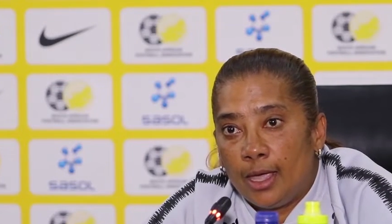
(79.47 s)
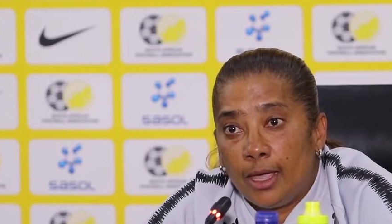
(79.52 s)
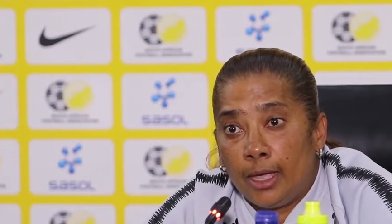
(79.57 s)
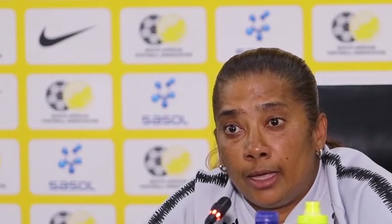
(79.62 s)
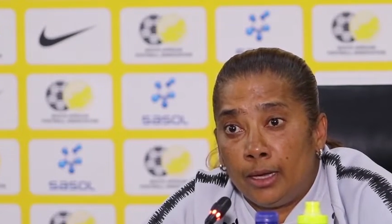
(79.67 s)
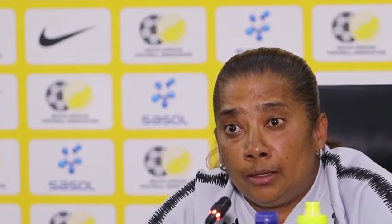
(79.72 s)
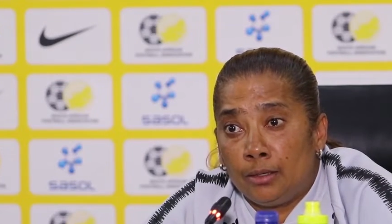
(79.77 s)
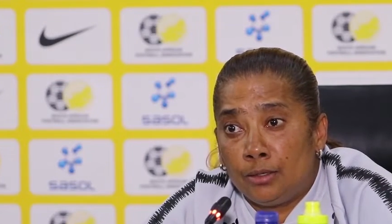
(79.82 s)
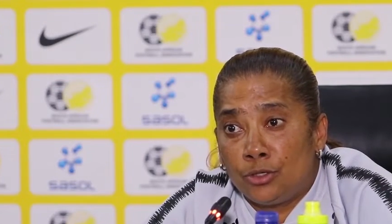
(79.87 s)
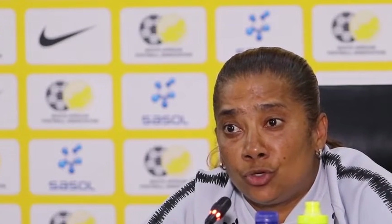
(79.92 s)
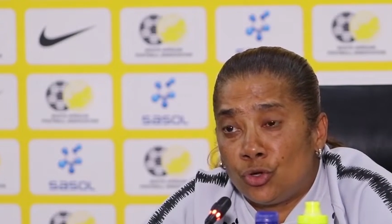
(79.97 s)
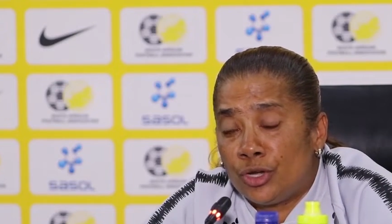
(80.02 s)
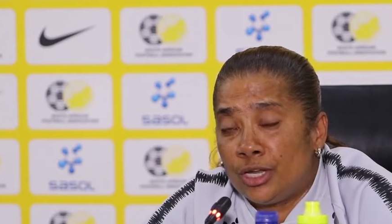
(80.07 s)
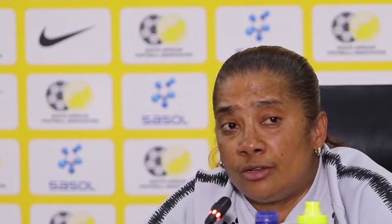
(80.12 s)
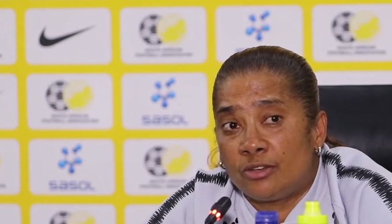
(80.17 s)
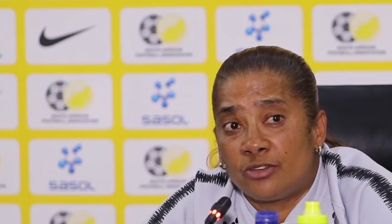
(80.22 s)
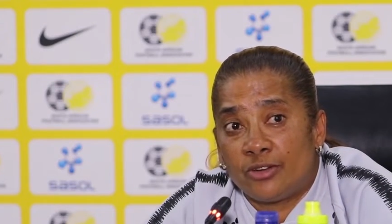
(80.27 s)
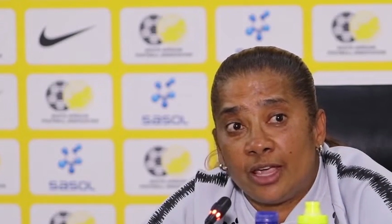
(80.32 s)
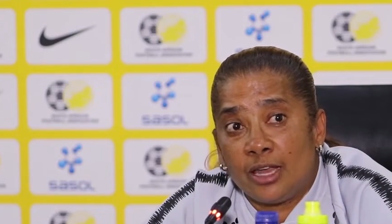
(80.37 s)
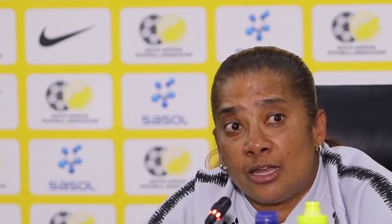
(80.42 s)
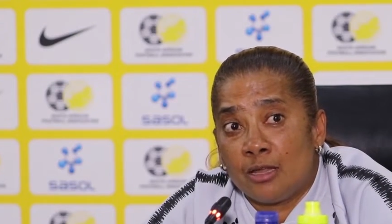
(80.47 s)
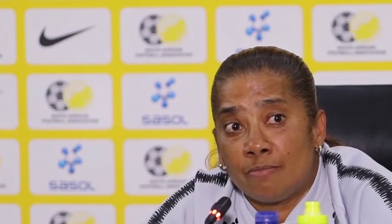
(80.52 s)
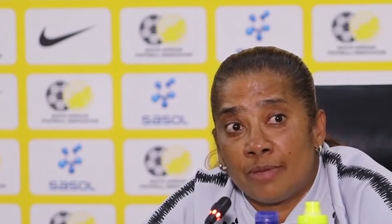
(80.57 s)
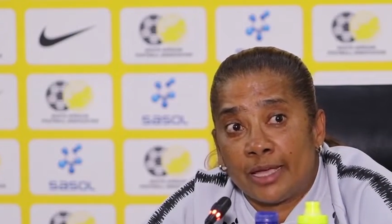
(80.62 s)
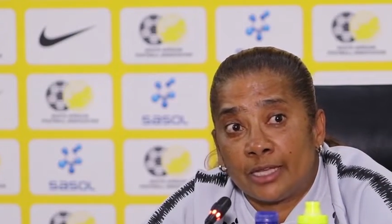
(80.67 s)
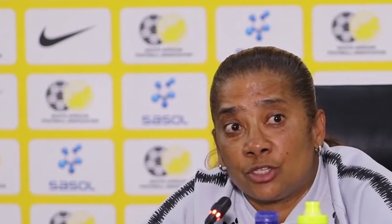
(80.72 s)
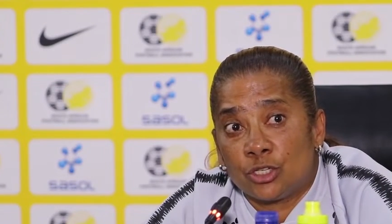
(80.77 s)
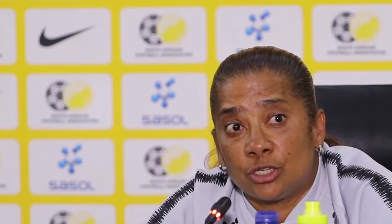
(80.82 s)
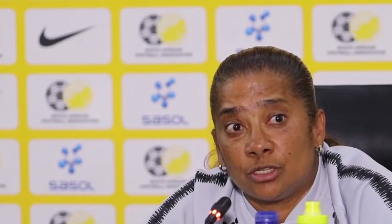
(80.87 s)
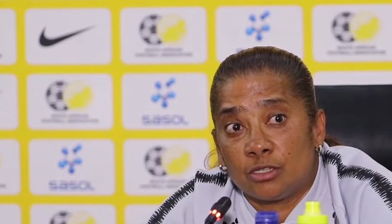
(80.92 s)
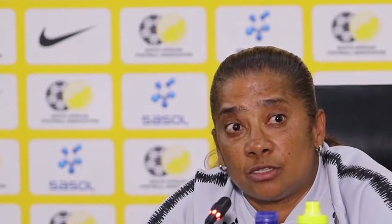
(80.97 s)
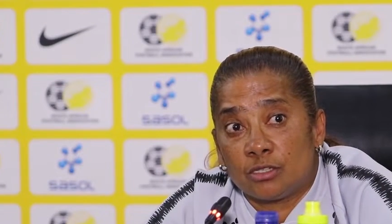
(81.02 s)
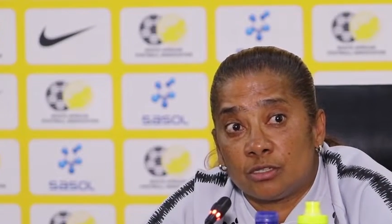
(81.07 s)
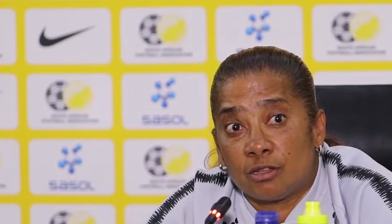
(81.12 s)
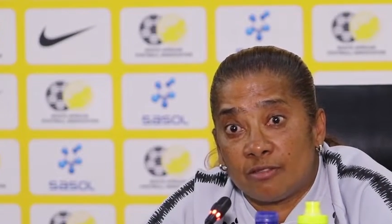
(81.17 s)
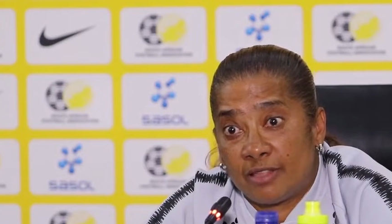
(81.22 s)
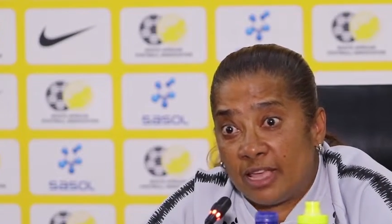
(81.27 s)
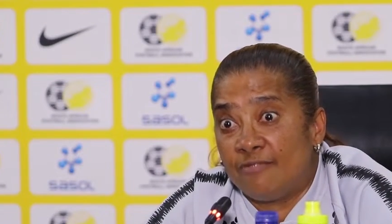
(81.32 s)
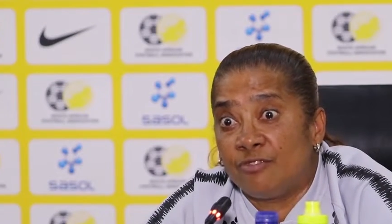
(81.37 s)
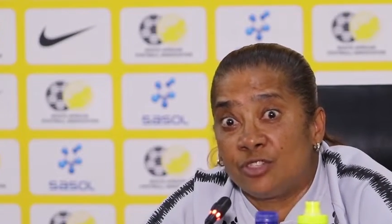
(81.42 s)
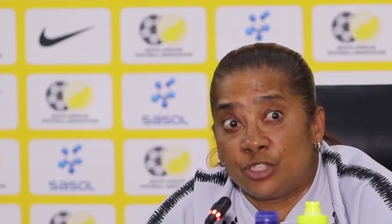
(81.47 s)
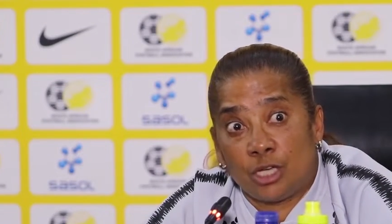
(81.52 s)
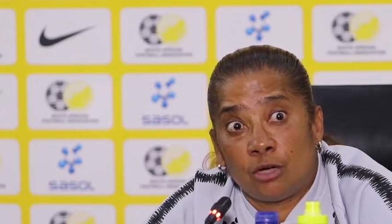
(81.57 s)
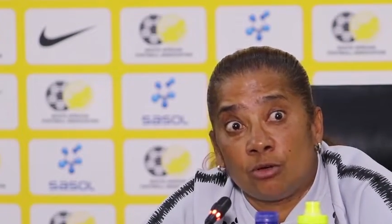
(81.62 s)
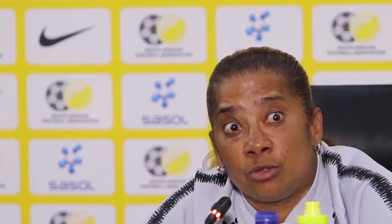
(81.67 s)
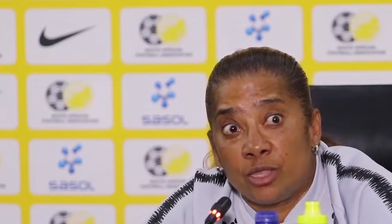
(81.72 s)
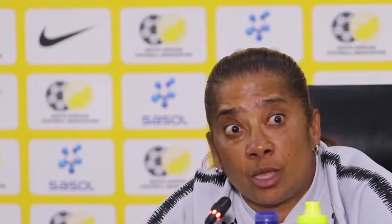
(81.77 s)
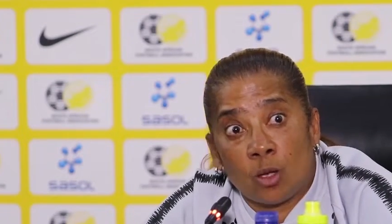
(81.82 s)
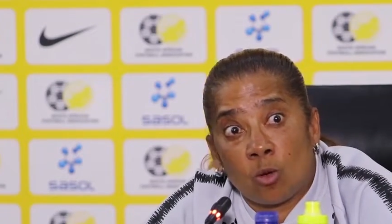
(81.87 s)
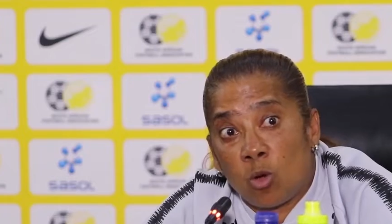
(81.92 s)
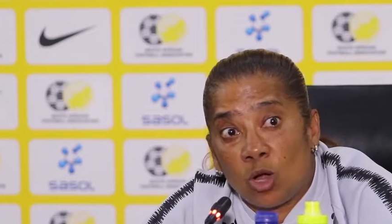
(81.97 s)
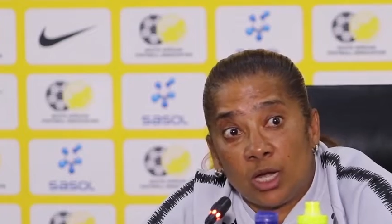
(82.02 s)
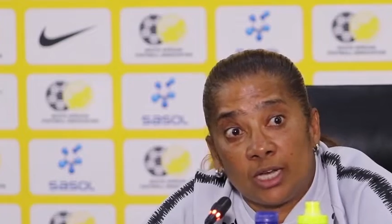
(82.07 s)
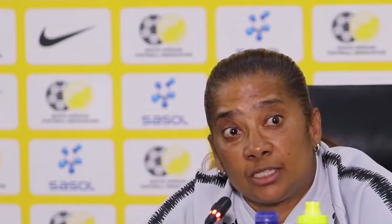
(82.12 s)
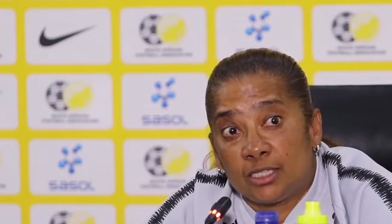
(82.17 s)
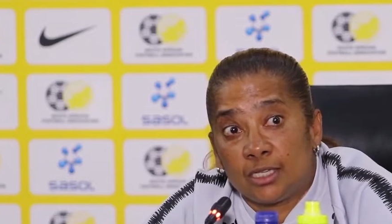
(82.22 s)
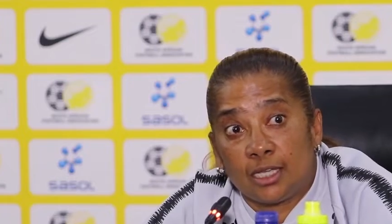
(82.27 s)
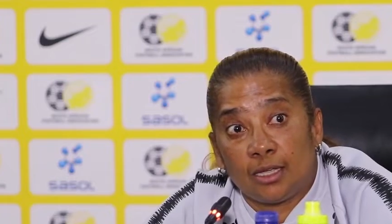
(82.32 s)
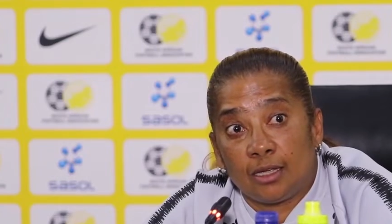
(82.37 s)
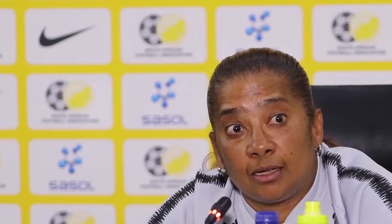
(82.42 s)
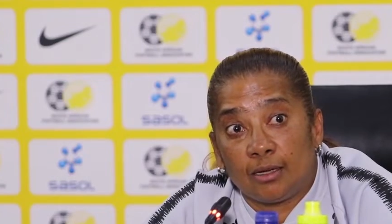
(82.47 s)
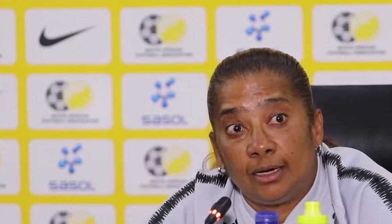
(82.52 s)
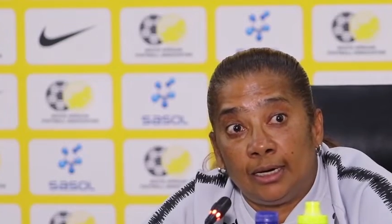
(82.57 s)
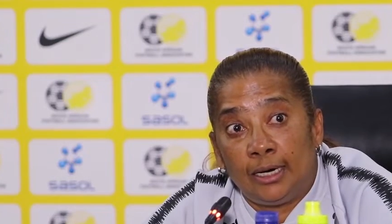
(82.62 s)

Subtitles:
And during training matches, they've showed their quality